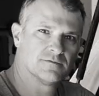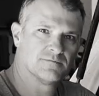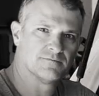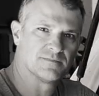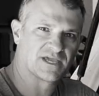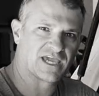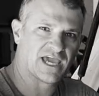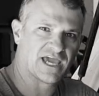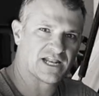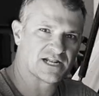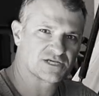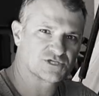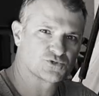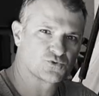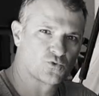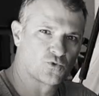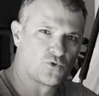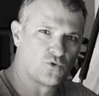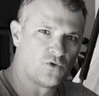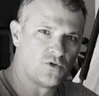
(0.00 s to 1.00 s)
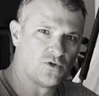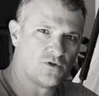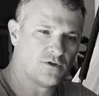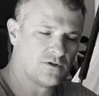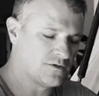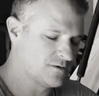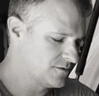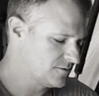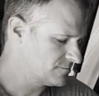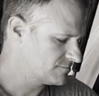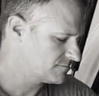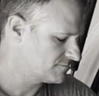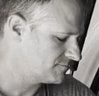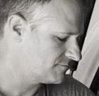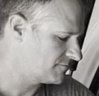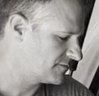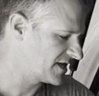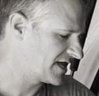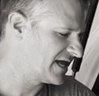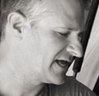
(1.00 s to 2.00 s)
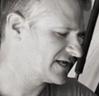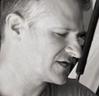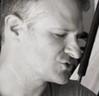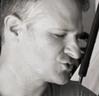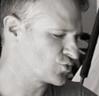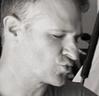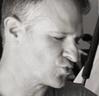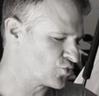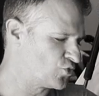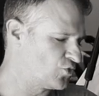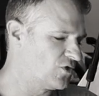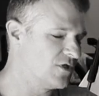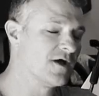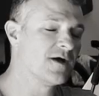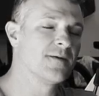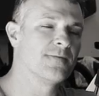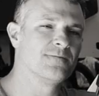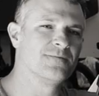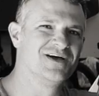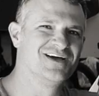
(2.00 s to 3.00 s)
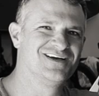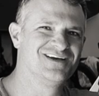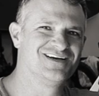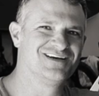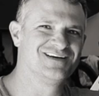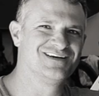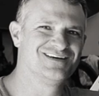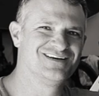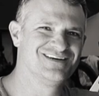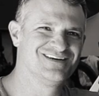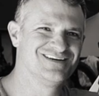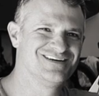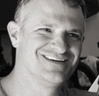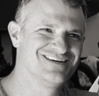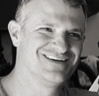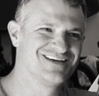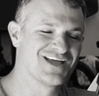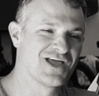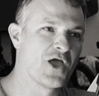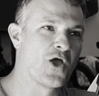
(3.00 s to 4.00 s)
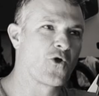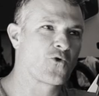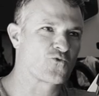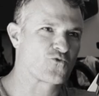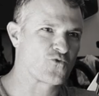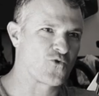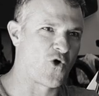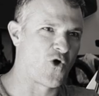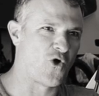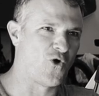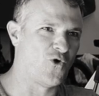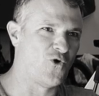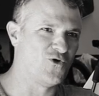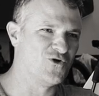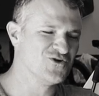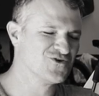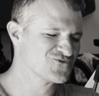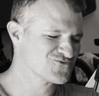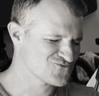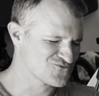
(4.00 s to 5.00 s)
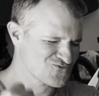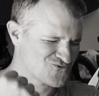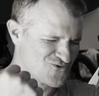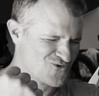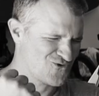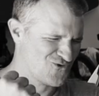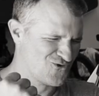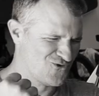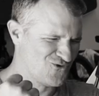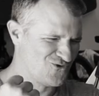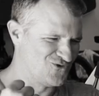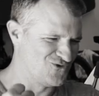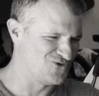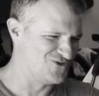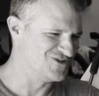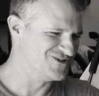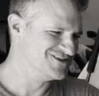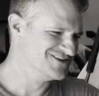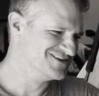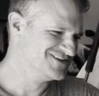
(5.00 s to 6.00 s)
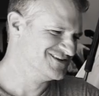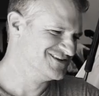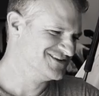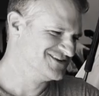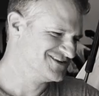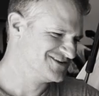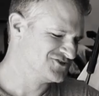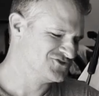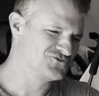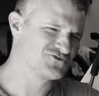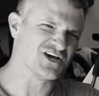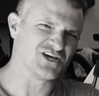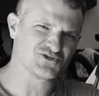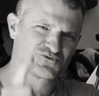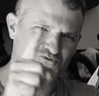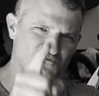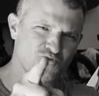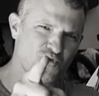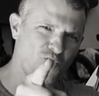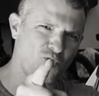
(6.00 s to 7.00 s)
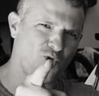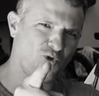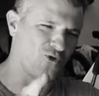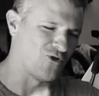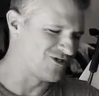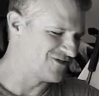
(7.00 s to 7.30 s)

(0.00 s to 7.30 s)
mechanics rule. Mechanics rule. mechanics rule. Rule. you guys rule.